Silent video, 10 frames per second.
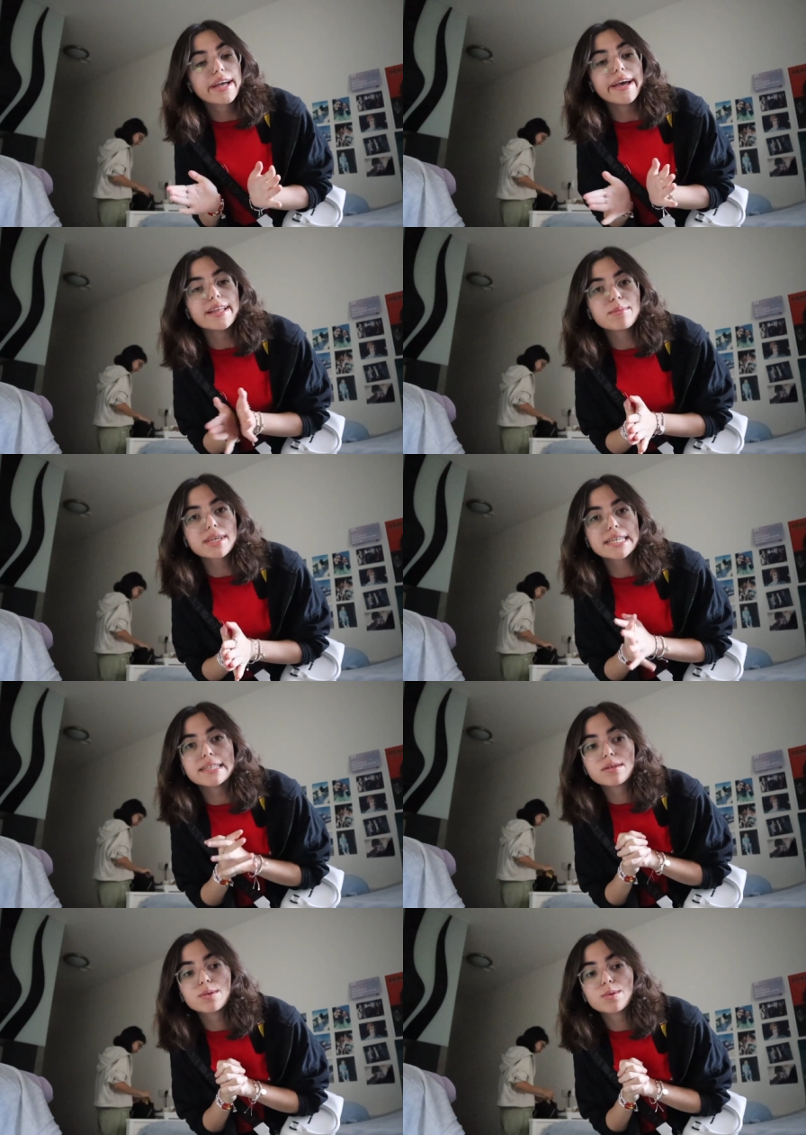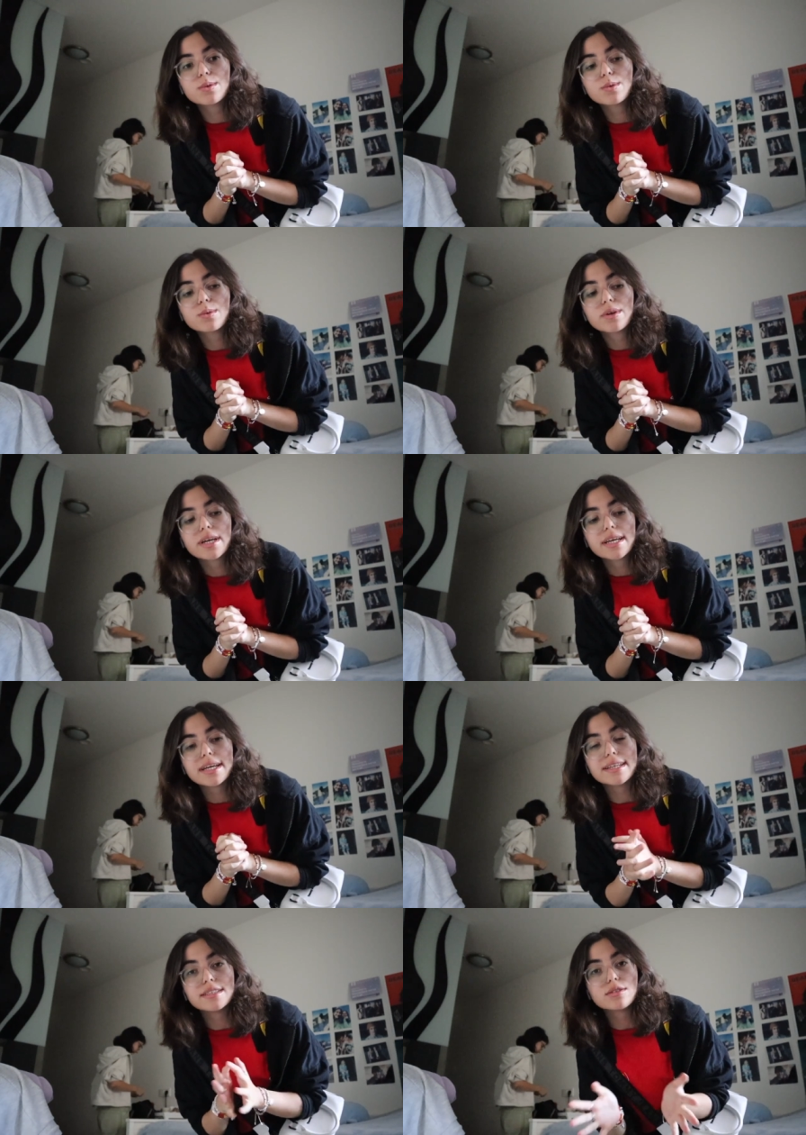and Mehin who
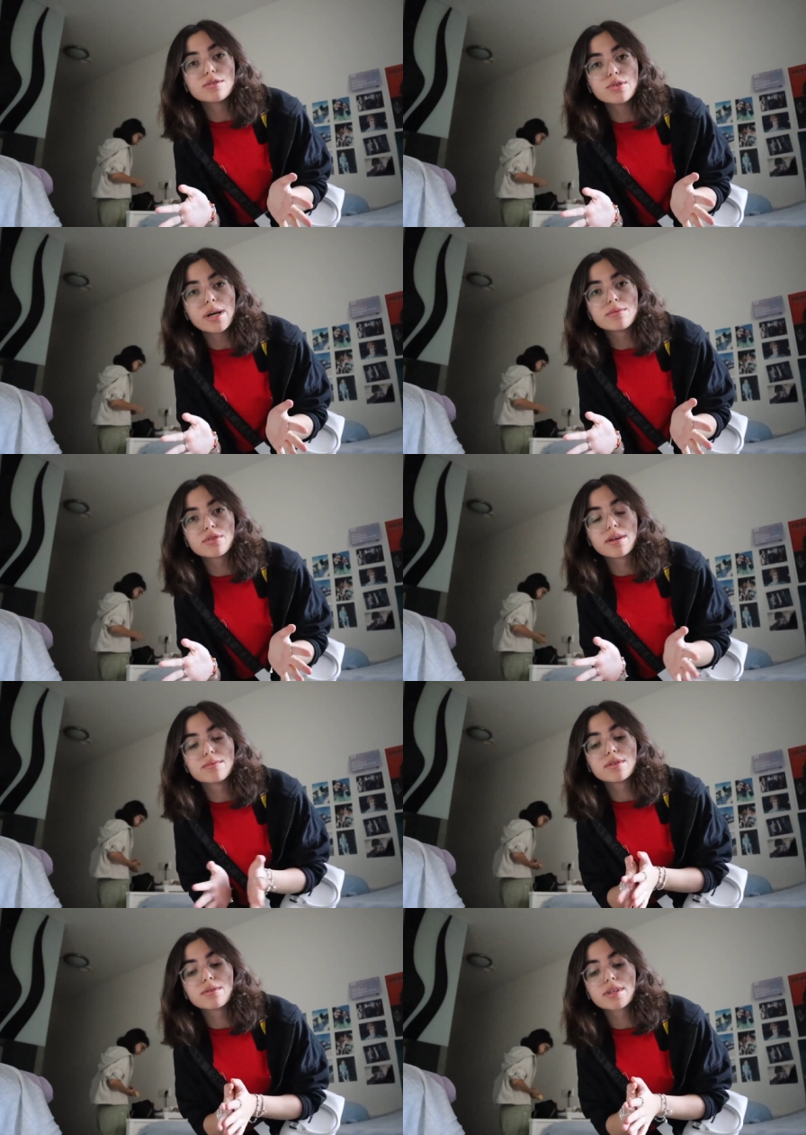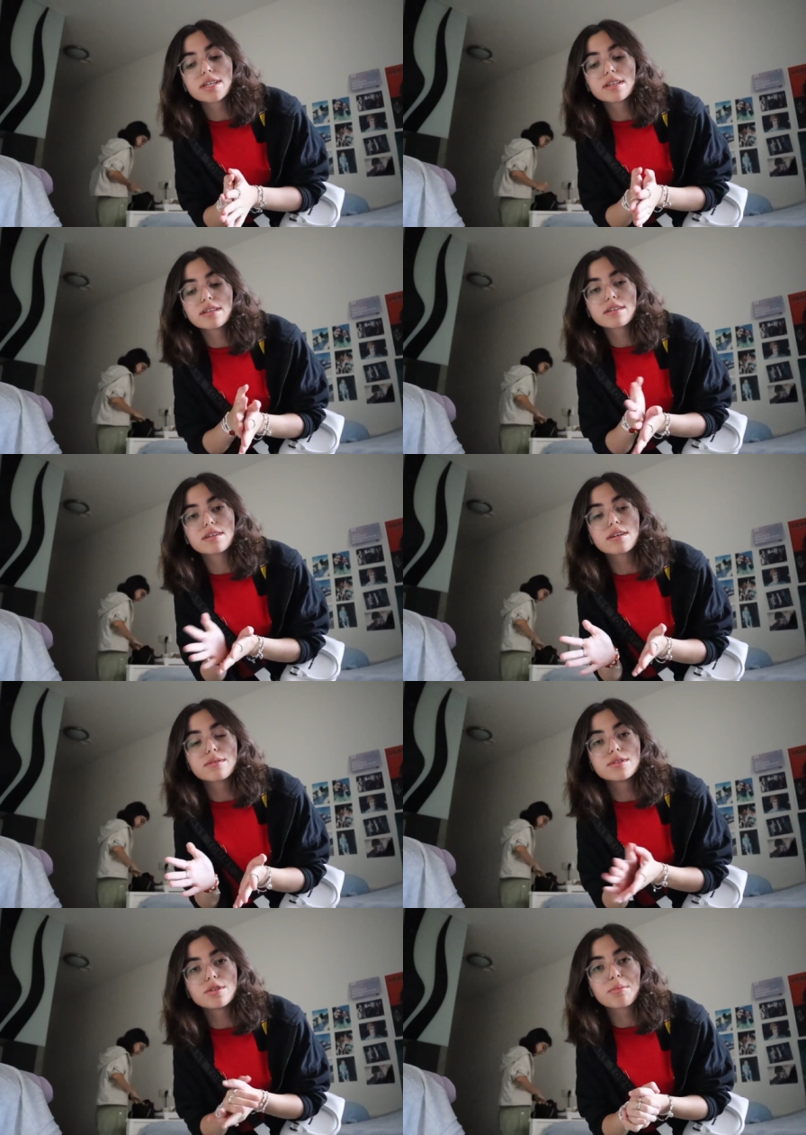is new to Amsterdam so we're gonna
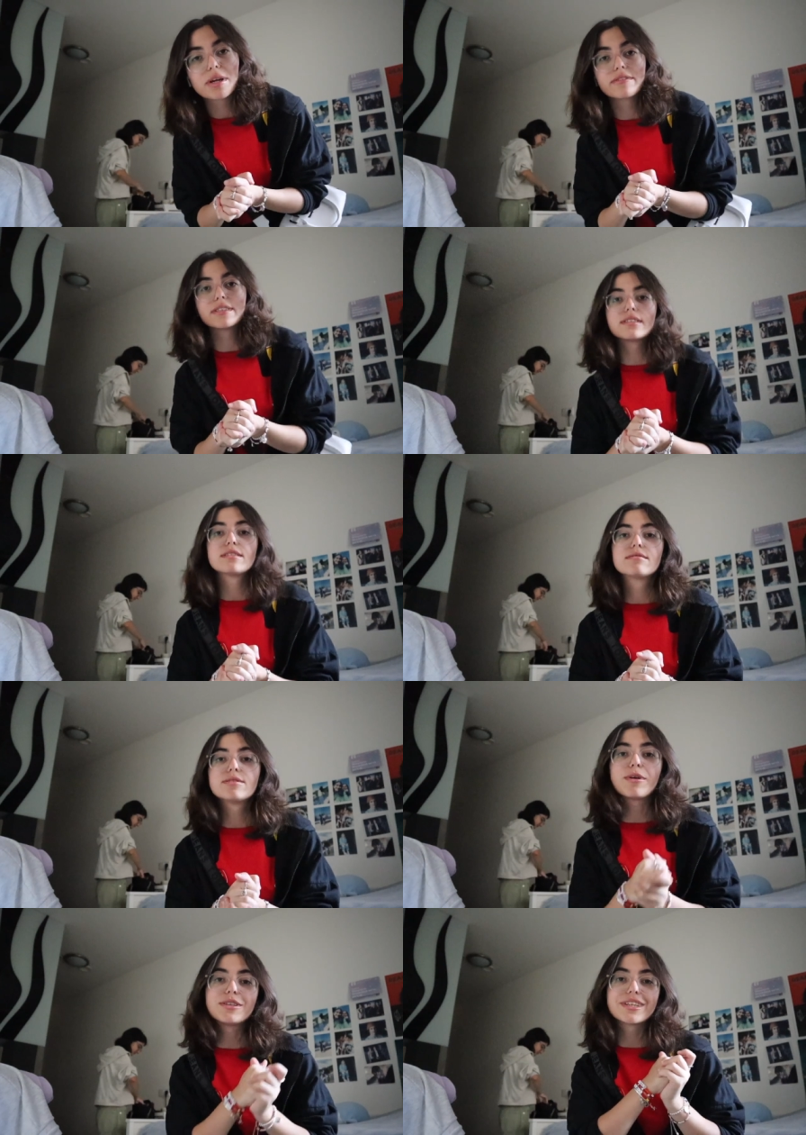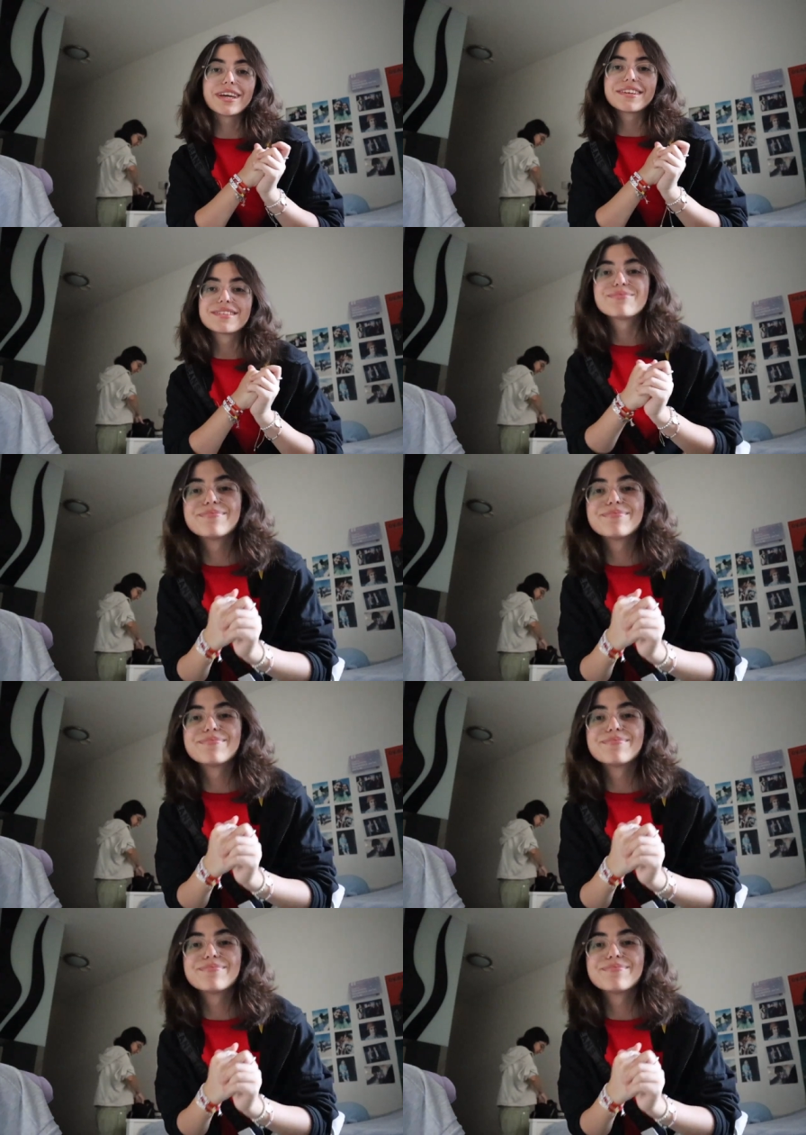go to a breakfast spot together